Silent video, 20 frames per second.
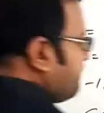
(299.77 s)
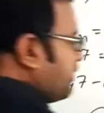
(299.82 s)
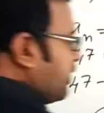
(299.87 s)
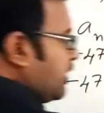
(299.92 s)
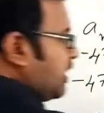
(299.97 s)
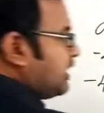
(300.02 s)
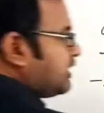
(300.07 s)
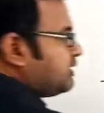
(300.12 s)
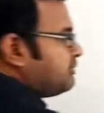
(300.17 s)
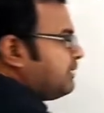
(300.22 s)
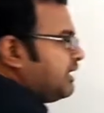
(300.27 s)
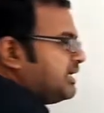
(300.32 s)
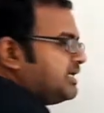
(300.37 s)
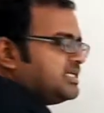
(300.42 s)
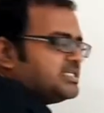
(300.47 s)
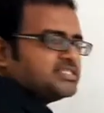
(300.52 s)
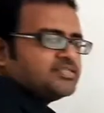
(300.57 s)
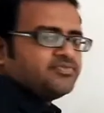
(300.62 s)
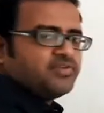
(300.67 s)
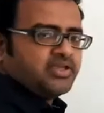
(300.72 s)
Product
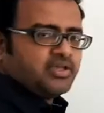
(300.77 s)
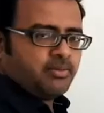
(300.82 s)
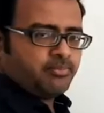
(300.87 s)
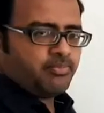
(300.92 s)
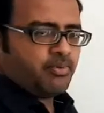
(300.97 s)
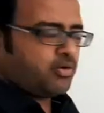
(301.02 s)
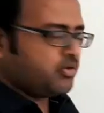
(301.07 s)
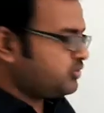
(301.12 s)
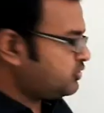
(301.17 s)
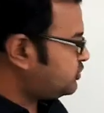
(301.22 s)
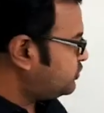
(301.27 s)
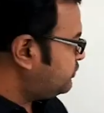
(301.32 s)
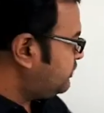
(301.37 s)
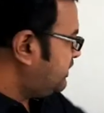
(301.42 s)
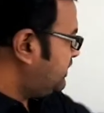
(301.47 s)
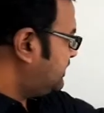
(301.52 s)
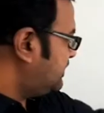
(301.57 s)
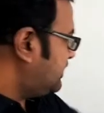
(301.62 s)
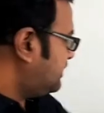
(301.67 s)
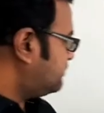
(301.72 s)
minus 5 upon 2
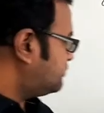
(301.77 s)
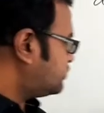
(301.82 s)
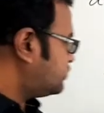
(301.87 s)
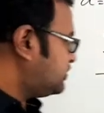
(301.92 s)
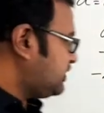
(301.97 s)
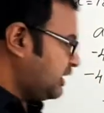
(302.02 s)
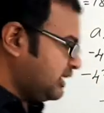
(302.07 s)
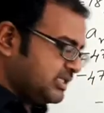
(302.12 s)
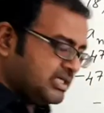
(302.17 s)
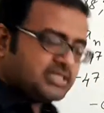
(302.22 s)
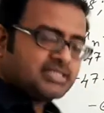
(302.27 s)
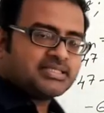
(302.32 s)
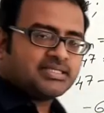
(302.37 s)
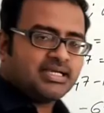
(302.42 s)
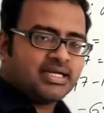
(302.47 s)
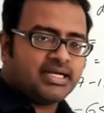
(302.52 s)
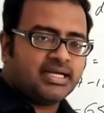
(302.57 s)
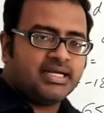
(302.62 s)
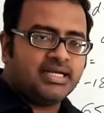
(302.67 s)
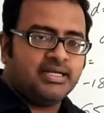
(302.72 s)
when it comes to the other
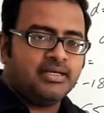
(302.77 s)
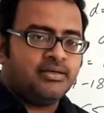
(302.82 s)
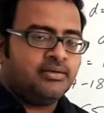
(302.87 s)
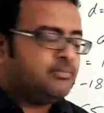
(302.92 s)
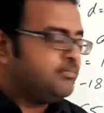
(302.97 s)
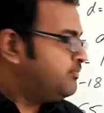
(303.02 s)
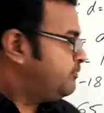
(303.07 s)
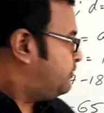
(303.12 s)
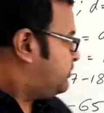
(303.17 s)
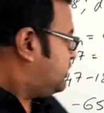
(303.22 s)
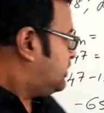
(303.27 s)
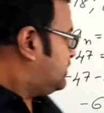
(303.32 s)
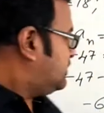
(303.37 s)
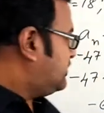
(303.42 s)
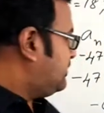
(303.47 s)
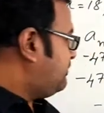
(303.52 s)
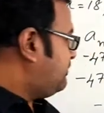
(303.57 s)
side, the